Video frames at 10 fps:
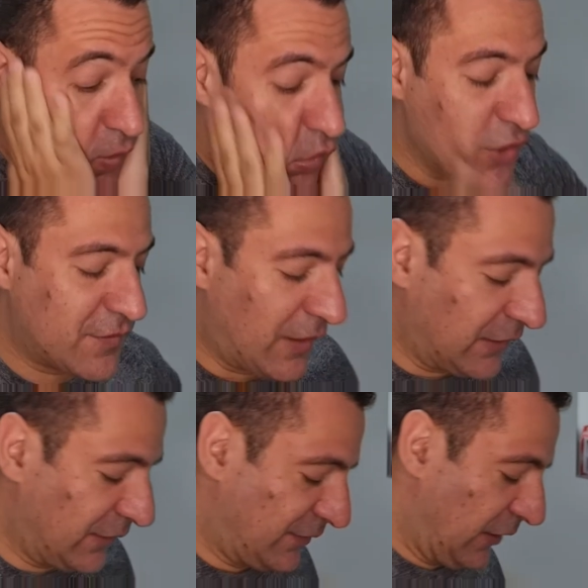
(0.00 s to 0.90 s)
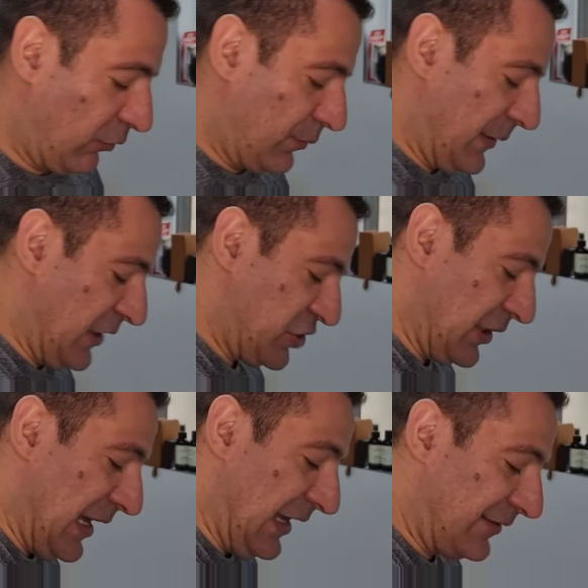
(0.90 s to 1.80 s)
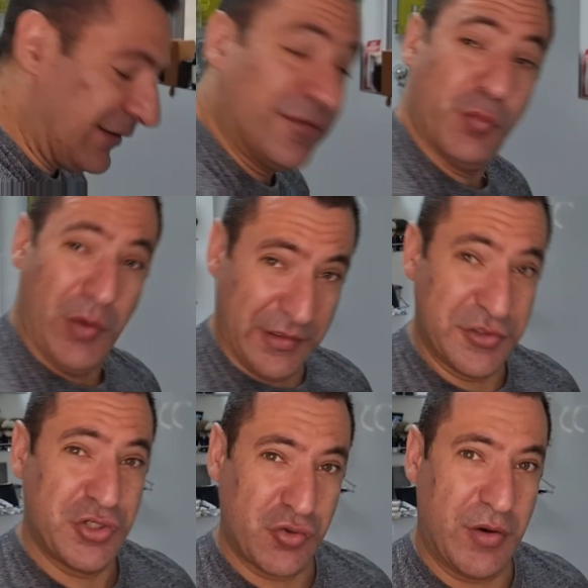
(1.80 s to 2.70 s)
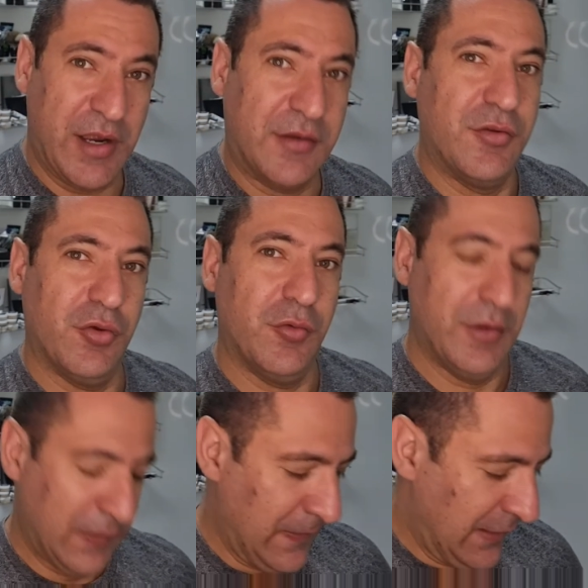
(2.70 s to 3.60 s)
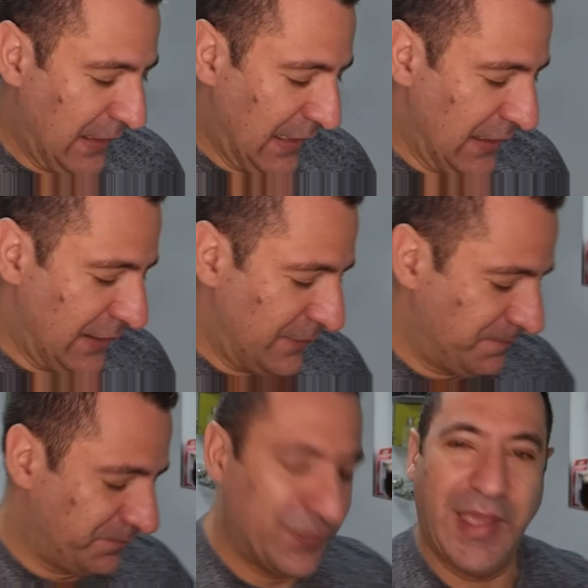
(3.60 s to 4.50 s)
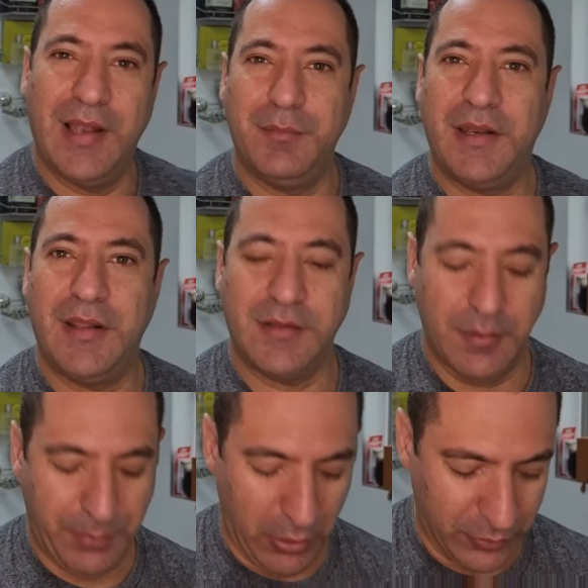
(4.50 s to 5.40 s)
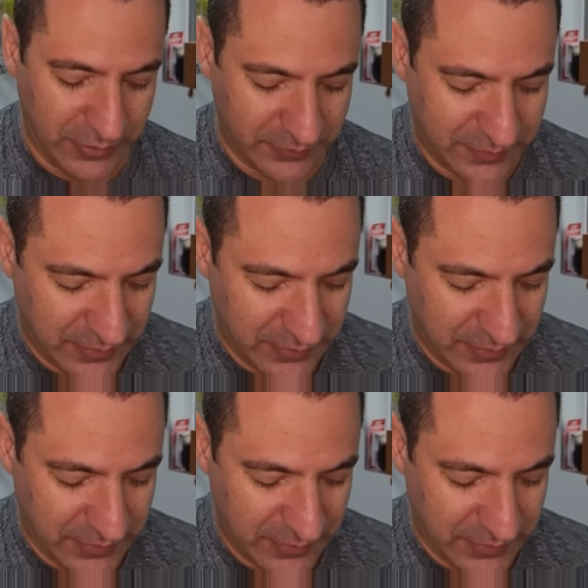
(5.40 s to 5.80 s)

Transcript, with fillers: just like the secret martial arts is one strike to uh, eliminate the opponent